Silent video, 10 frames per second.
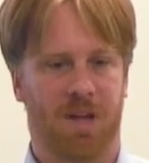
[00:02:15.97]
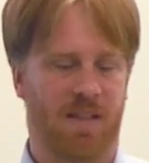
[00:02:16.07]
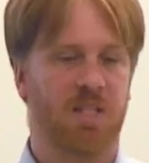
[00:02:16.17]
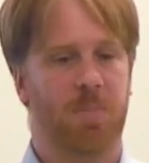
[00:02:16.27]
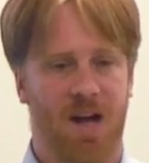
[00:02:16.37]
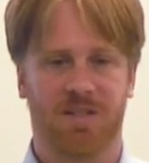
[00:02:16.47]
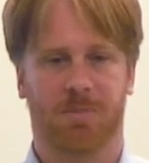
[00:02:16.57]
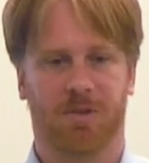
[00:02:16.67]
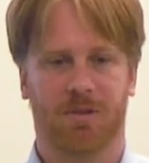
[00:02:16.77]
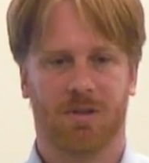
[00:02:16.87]
and that's
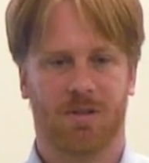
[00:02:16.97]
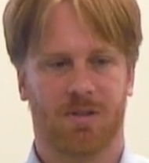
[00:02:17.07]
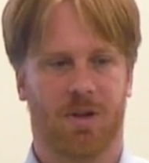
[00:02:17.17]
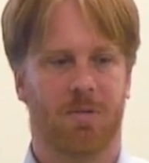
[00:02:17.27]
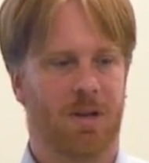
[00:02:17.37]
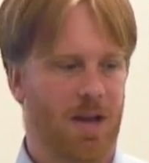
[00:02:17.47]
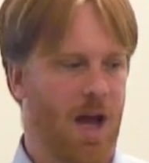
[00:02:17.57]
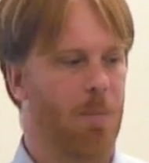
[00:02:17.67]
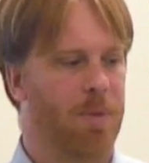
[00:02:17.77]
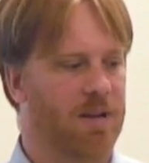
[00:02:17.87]
possible, you know,
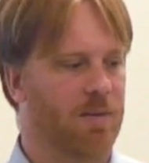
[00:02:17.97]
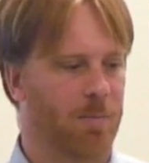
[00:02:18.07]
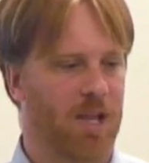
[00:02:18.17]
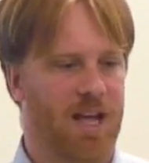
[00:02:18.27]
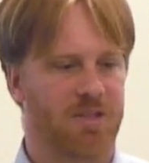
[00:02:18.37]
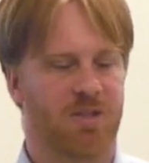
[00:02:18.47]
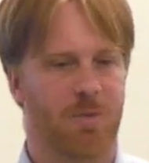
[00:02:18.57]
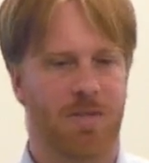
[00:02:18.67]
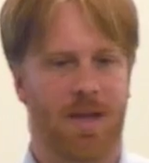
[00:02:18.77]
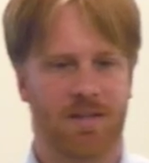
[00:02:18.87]
how big of a blast do
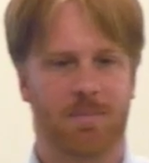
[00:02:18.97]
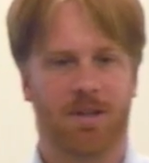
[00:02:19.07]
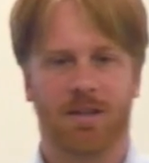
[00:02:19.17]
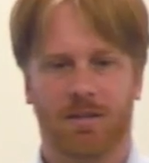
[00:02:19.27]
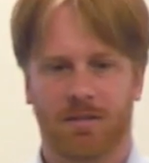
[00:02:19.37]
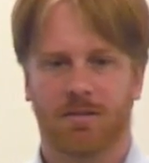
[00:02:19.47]
you want that to be?